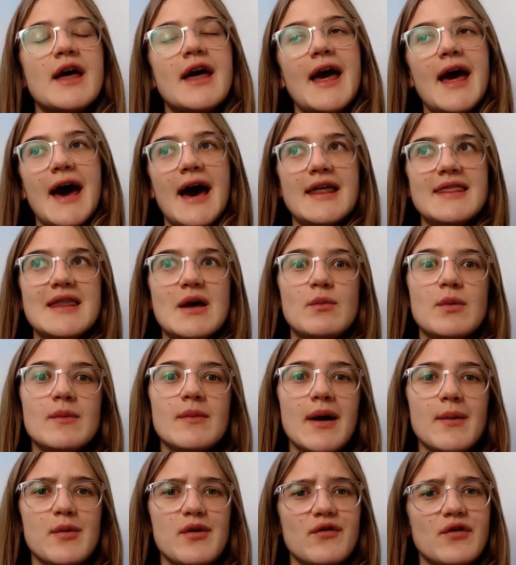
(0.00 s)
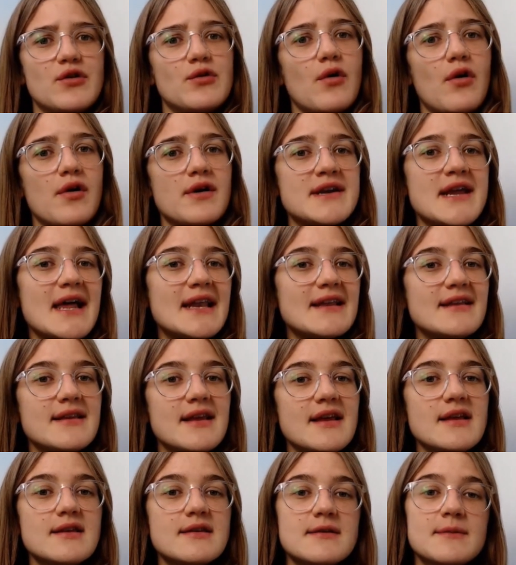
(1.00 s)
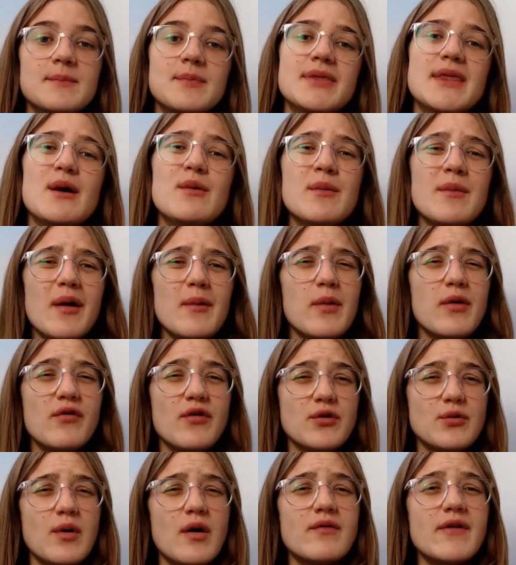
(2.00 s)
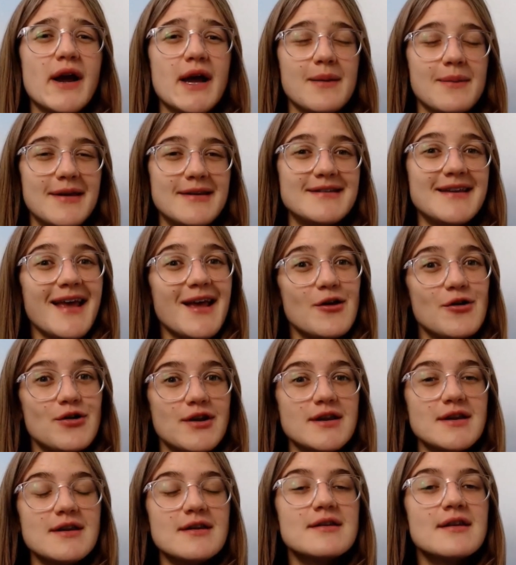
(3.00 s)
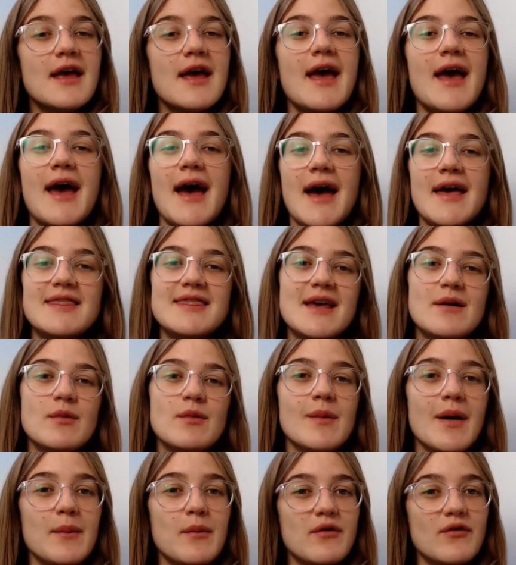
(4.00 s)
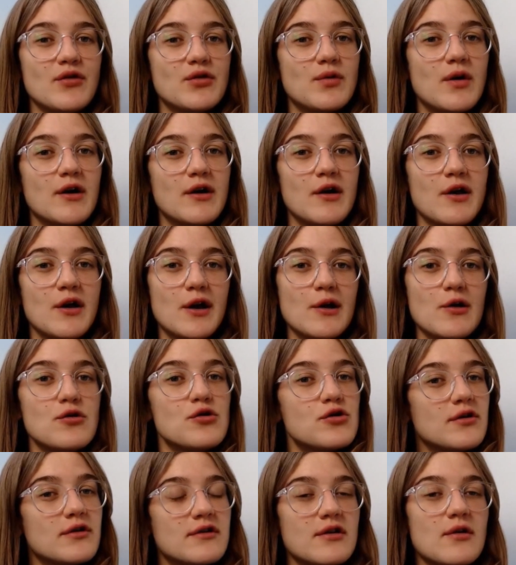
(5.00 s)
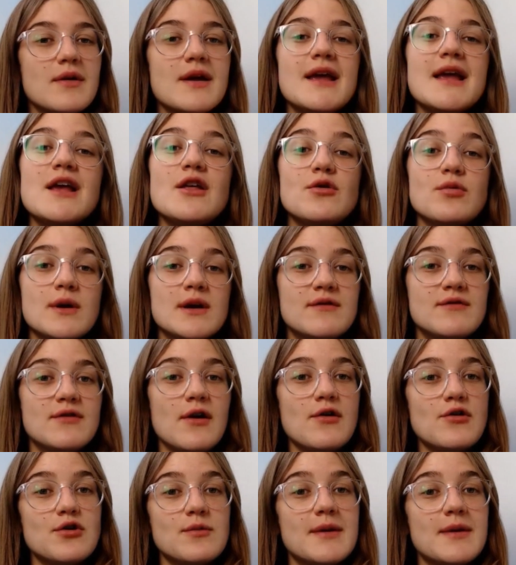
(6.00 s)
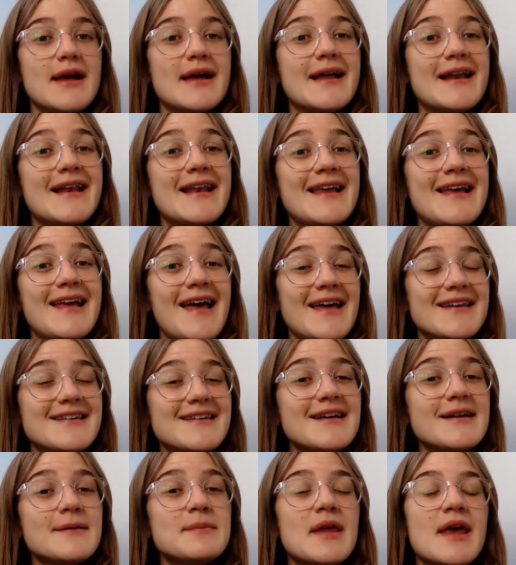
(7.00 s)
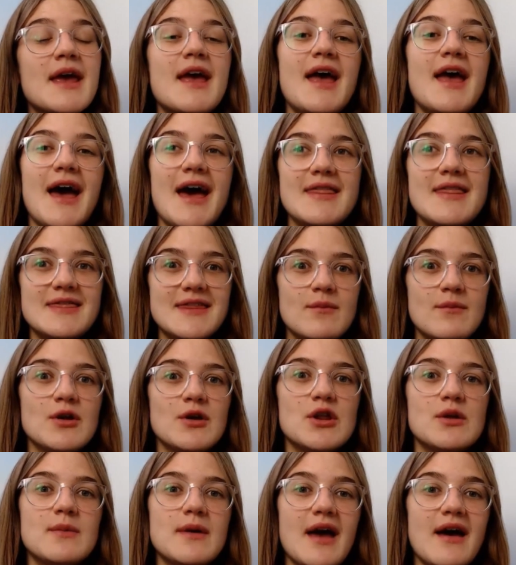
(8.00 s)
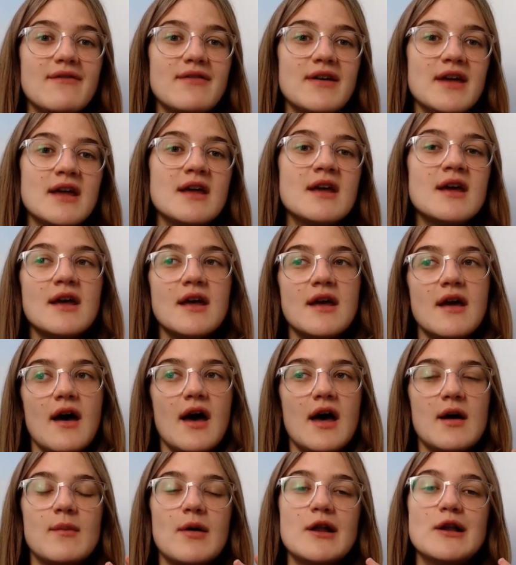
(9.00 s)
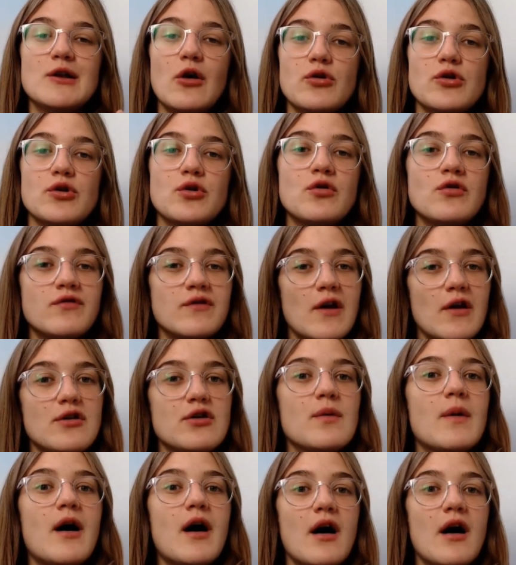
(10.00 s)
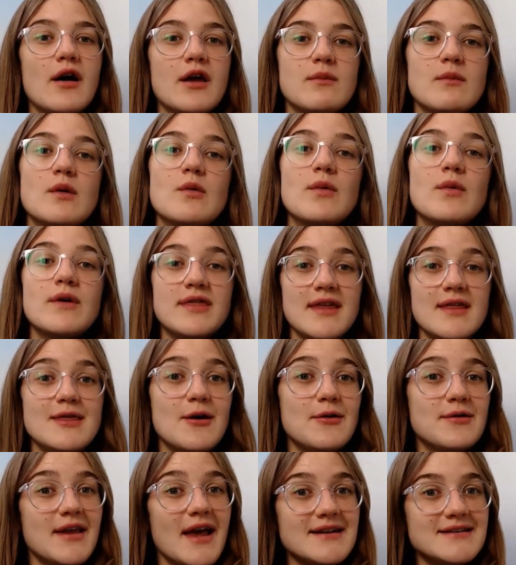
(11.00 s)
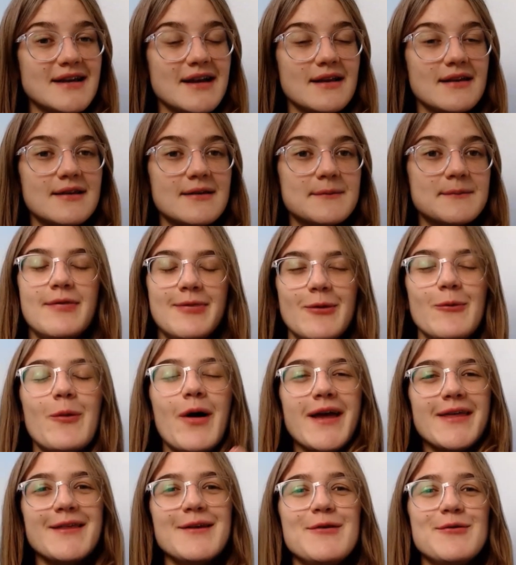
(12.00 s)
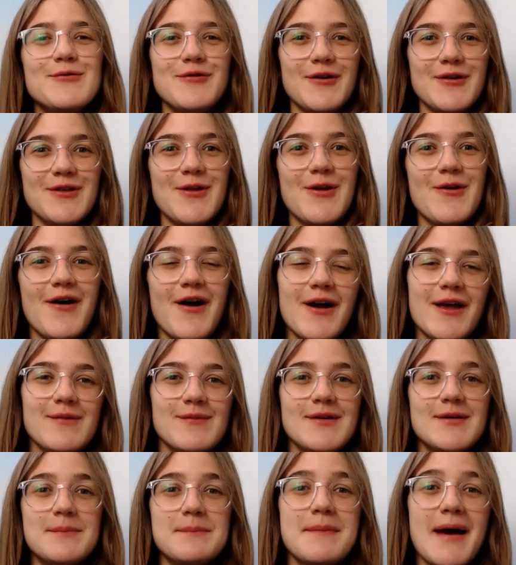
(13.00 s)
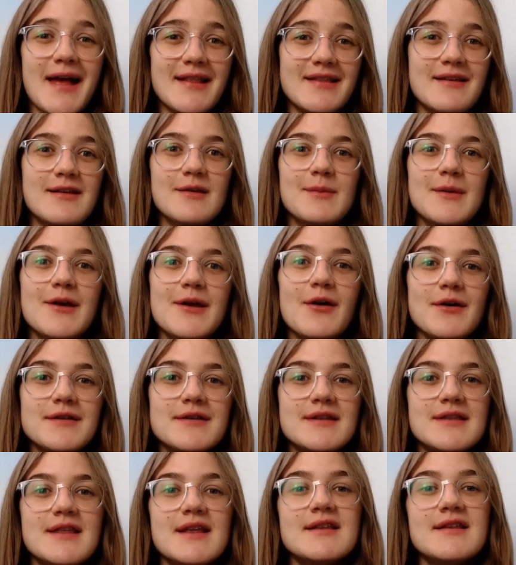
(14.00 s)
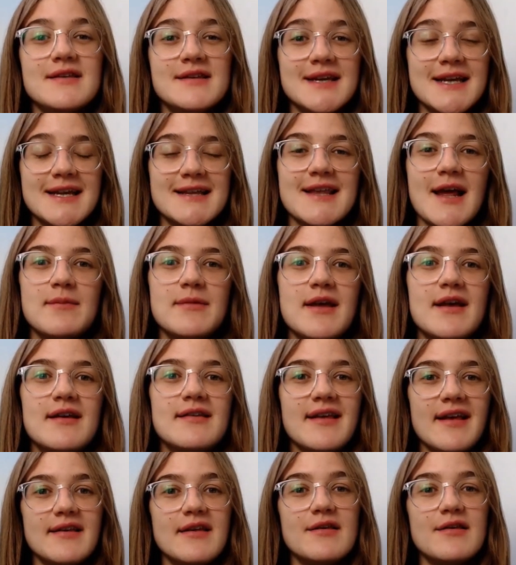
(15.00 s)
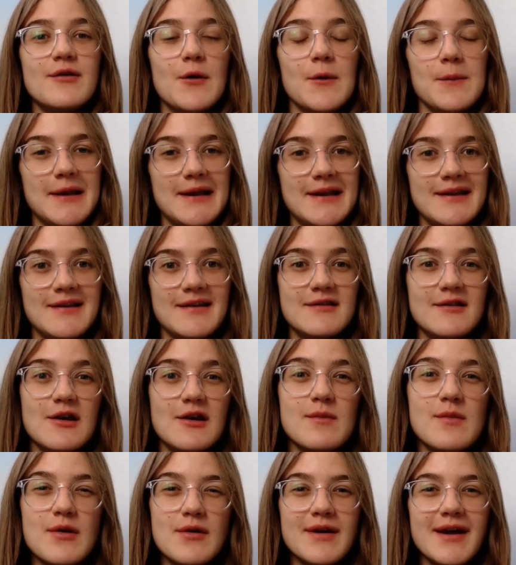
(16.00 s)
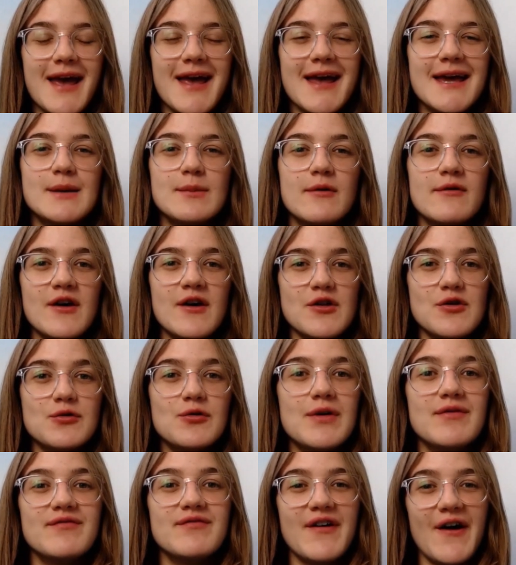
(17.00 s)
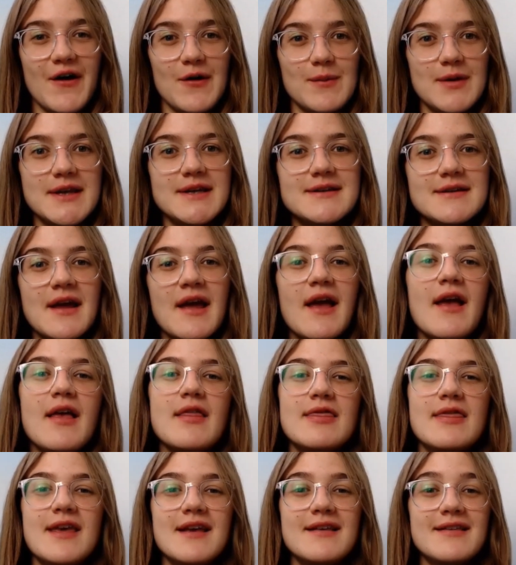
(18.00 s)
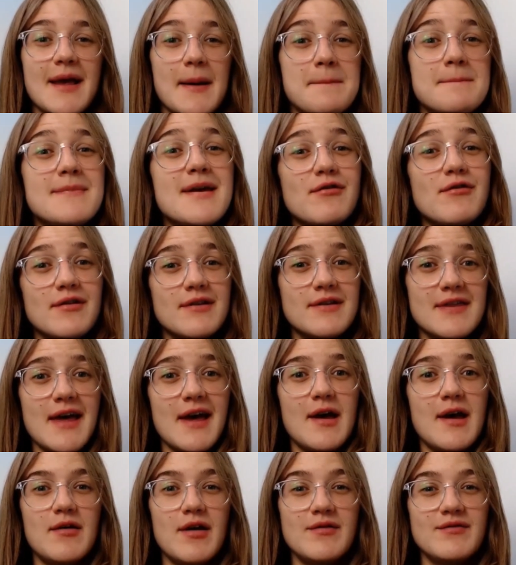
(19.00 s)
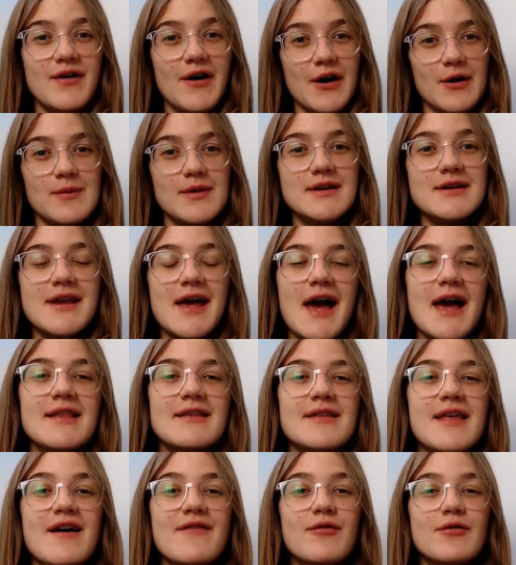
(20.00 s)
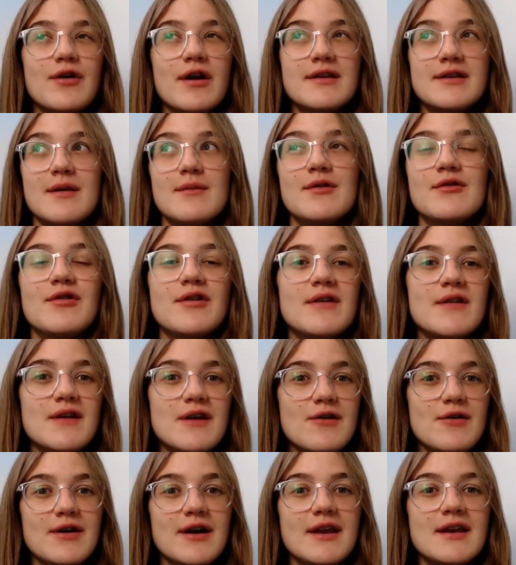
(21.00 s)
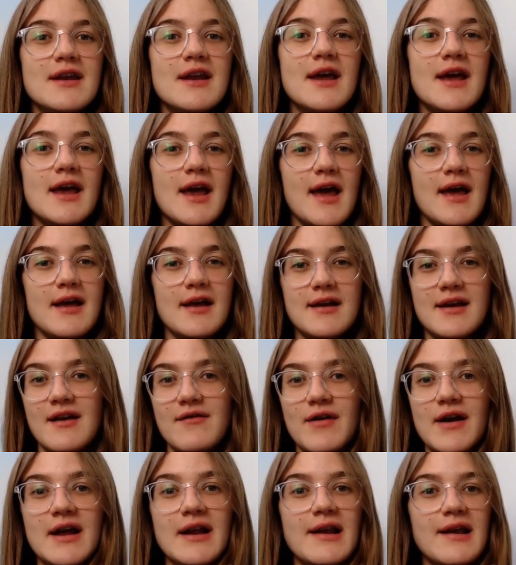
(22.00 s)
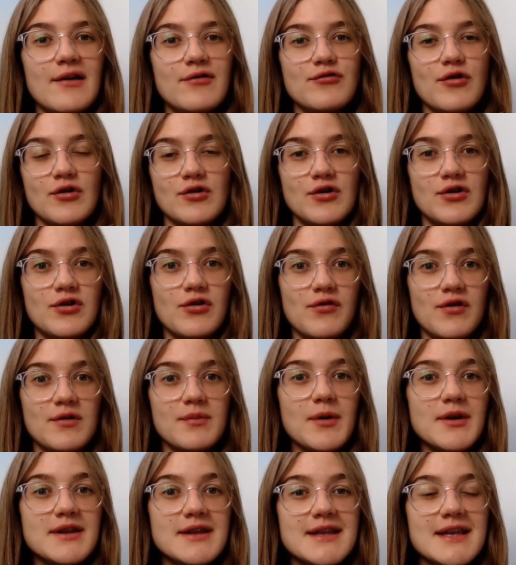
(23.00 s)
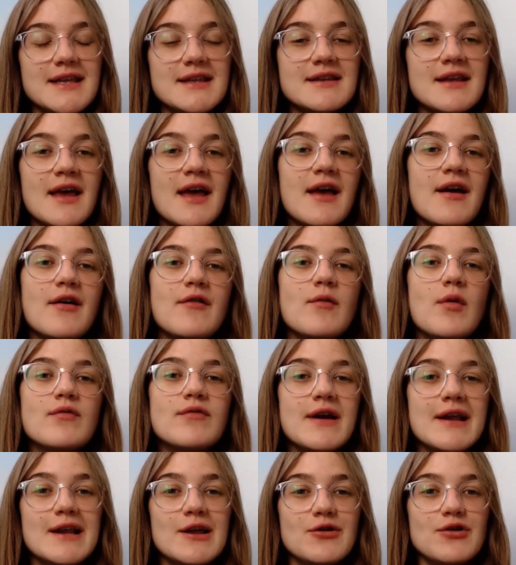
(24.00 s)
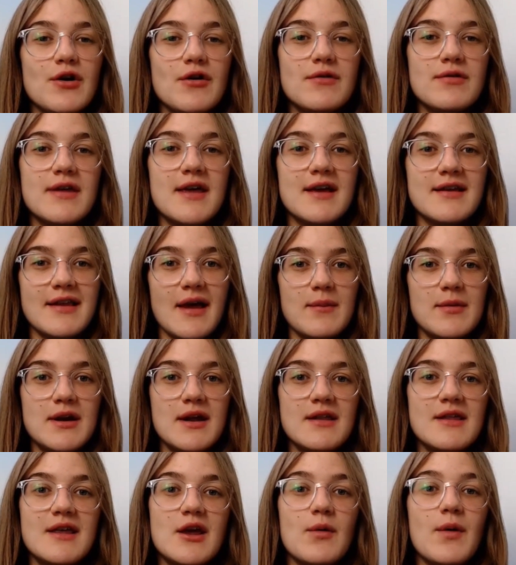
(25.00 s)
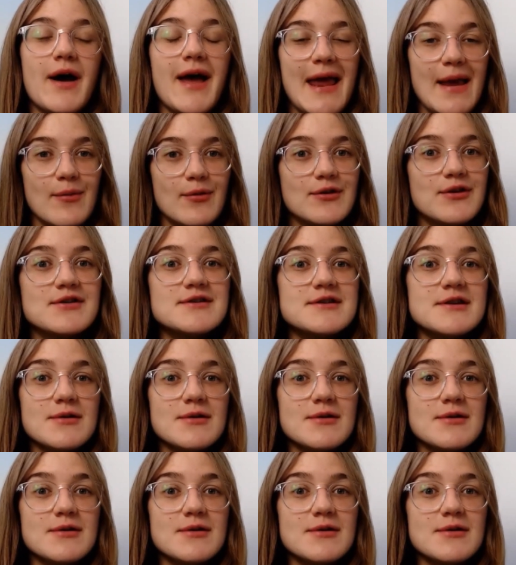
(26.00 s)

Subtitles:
and then we might move on to our analysis, then we might move on to our recommendations, and then we might move on to our conclusions. So each one of those should be a clear heading, and then we should be having a logical flow to our argument within those headings. The way that you structure your argument matters because this is an exam that assesses your ability to communicate in a professional environment. The exam mirrors that environment, and therefore demonstrating that you can give a clear structure to your responses will really show the examiner that you are able to do